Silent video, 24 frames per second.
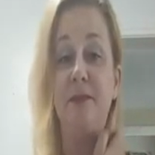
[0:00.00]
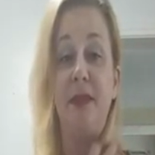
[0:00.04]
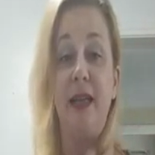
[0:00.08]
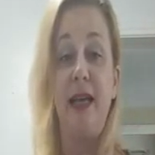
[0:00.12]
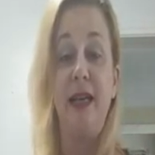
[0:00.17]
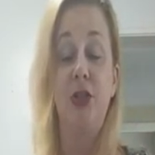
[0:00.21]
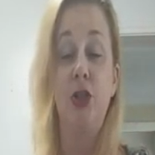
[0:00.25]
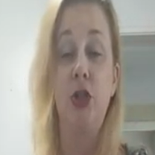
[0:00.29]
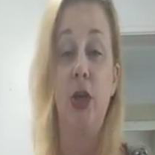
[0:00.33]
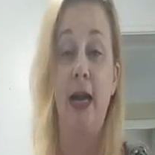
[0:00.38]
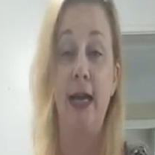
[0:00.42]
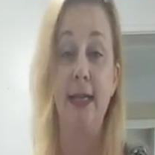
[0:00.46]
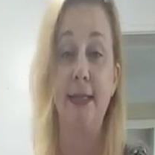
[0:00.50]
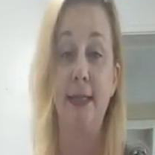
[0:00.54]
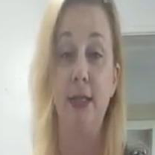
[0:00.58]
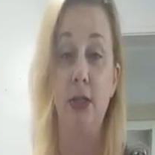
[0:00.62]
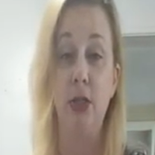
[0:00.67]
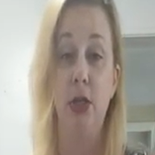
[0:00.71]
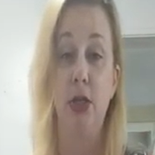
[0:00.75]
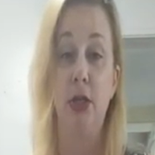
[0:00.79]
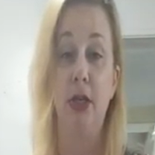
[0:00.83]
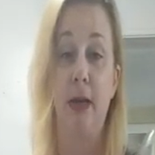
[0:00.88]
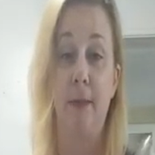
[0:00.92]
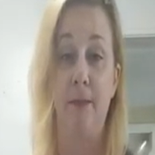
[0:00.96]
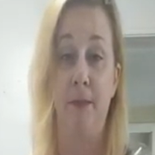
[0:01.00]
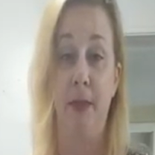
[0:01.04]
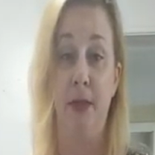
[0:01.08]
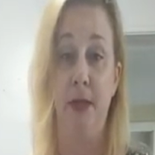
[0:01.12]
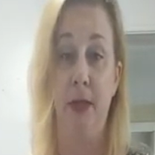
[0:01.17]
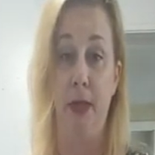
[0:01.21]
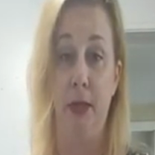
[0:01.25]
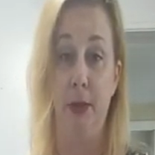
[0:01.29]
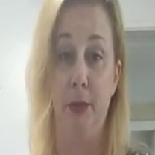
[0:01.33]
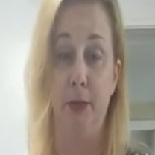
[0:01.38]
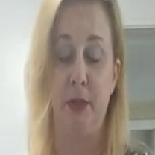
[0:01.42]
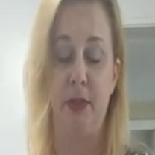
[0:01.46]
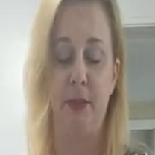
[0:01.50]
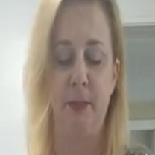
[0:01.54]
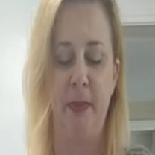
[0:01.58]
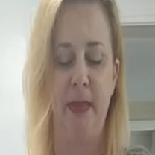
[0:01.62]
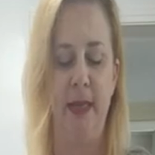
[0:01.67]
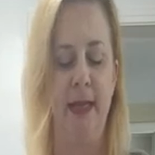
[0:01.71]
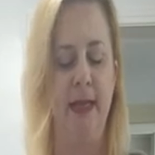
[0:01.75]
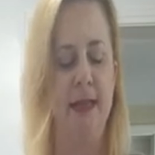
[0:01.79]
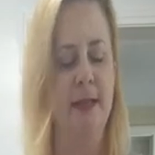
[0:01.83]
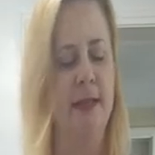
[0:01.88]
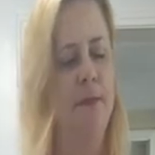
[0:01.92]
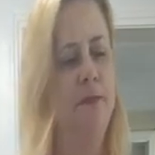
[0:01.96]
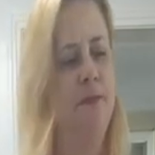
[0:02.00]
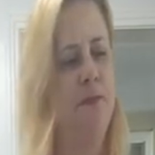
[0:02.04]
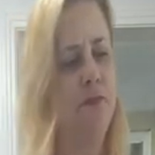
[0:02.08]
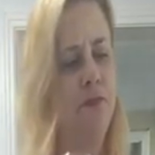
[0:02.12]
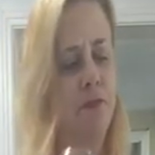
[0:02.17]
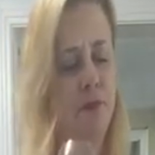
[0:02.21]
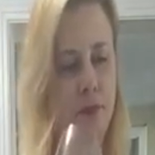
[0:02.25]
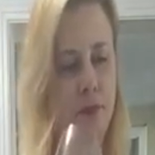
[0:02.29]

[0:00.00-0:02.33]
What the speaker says: I tried to look up the notes because